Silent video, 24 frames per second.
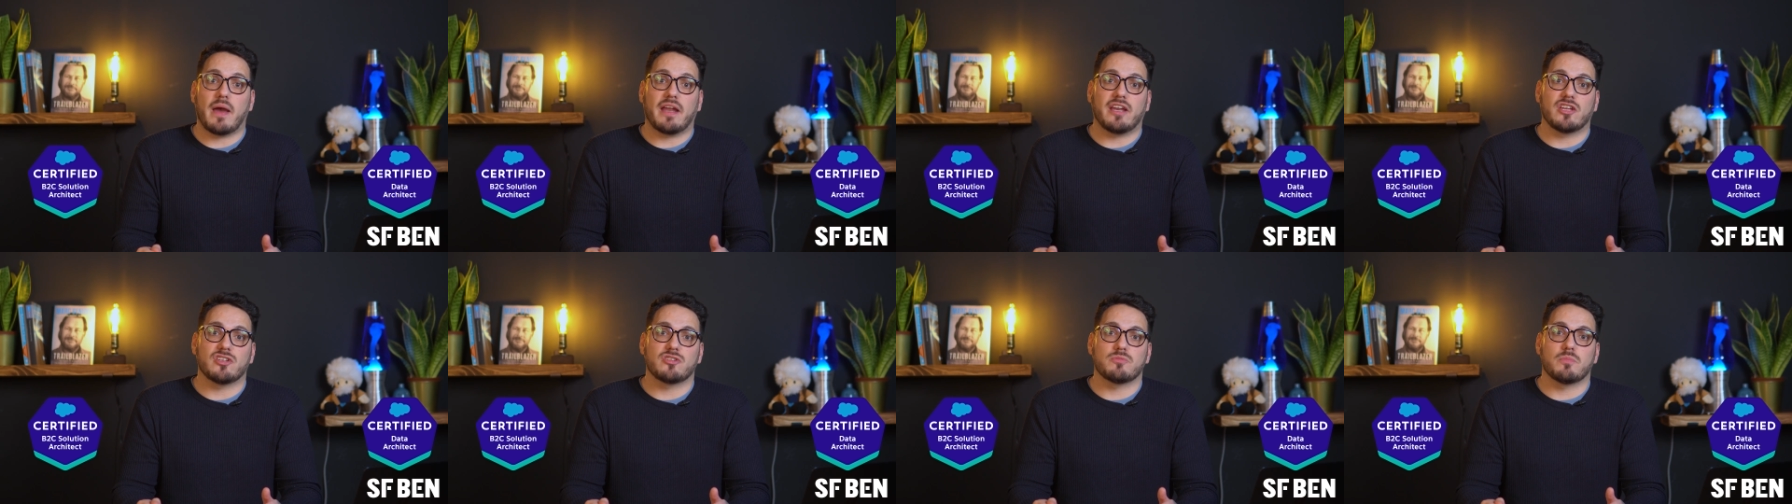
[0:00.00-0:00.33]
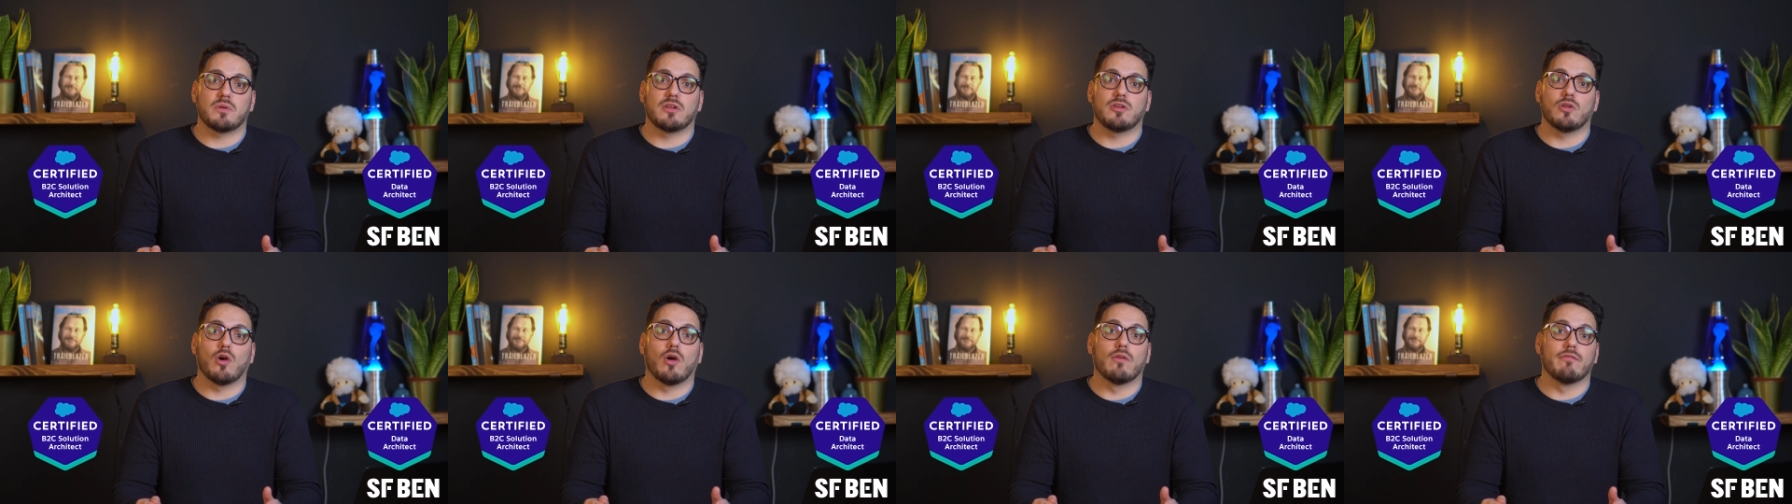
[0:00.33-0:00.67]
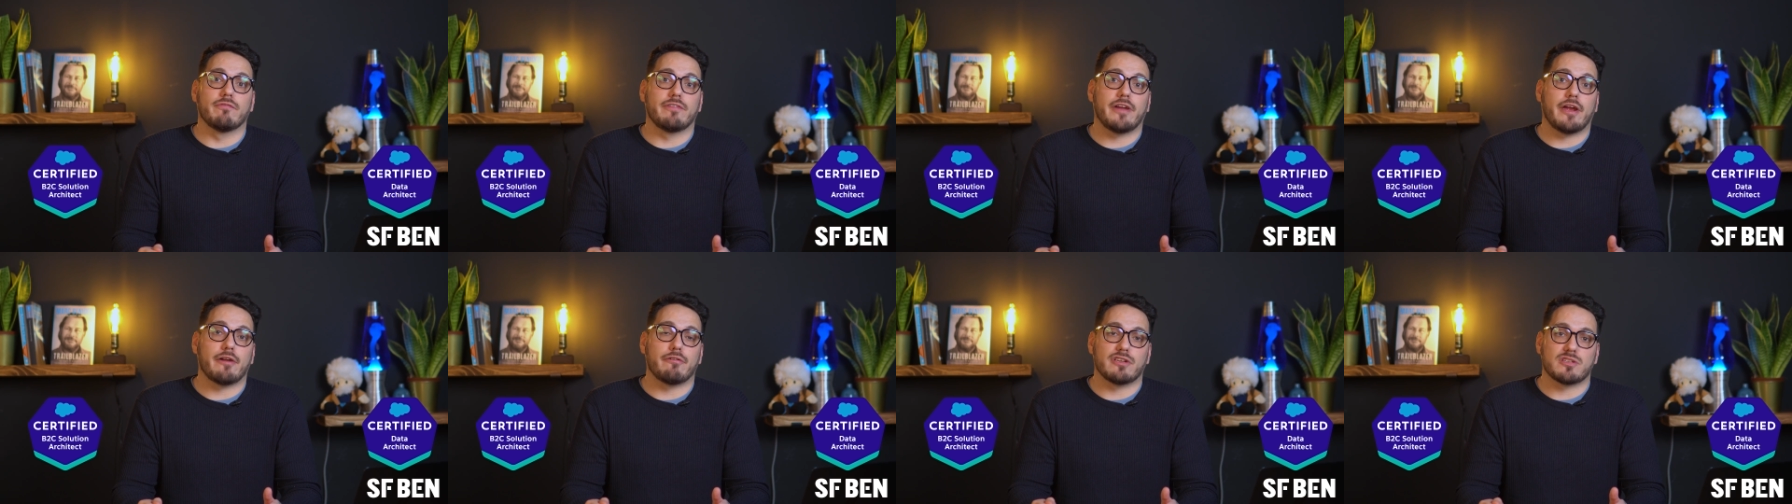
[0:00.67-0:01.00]
management
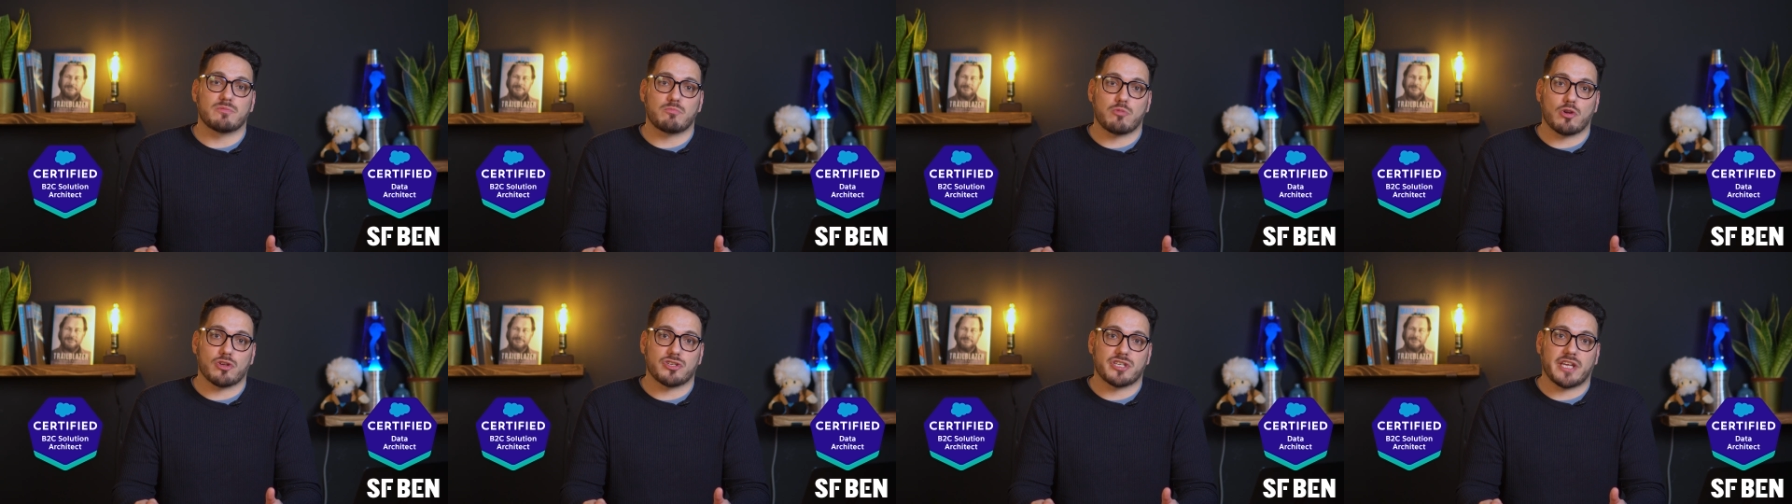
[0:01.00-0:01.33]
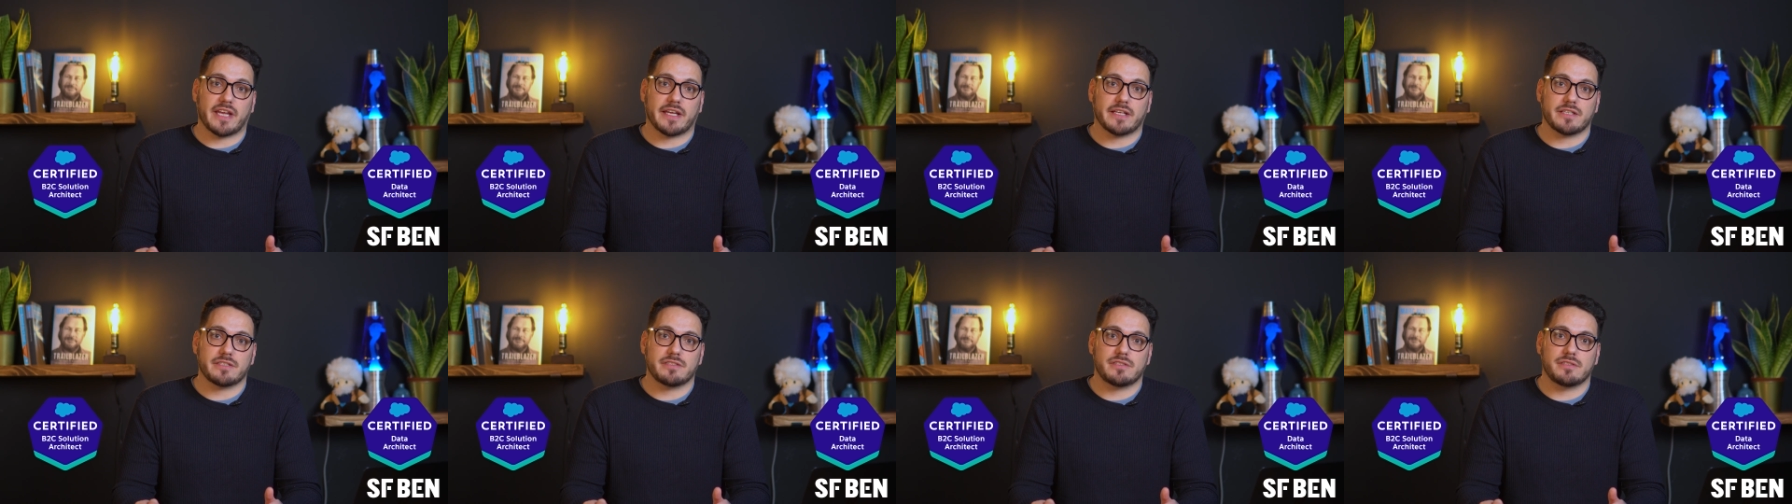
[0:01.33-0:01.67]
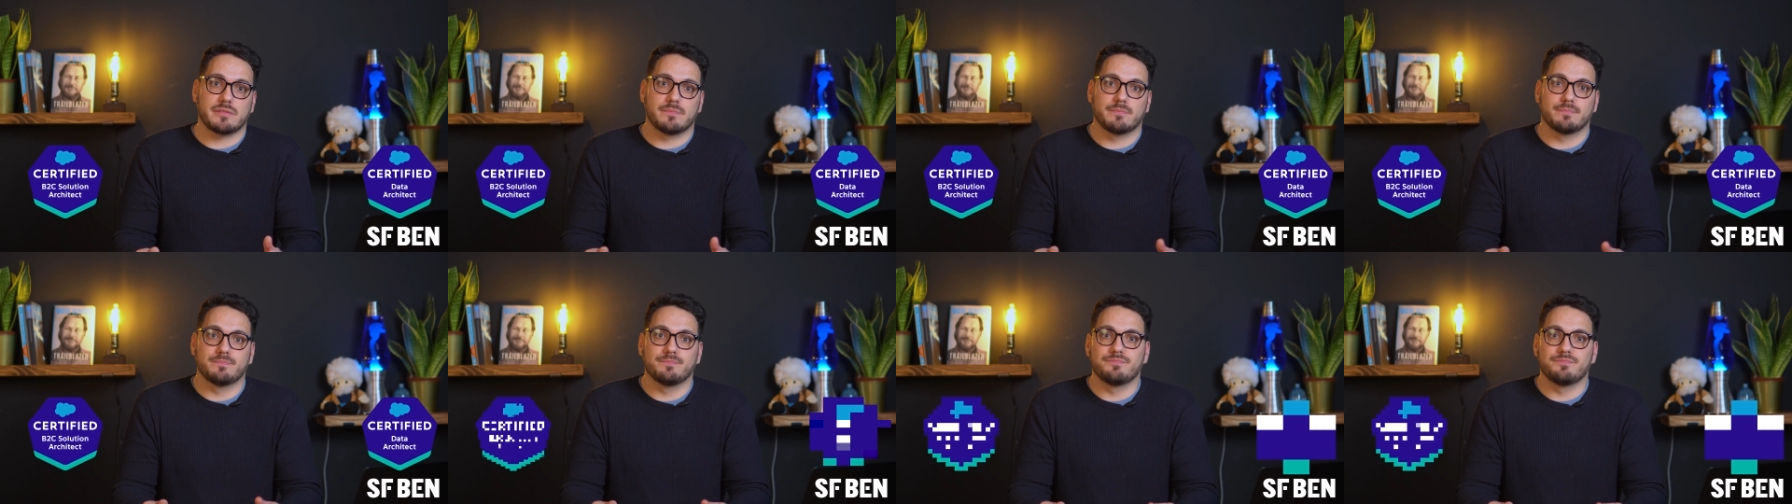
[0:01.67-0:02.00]
on various projects.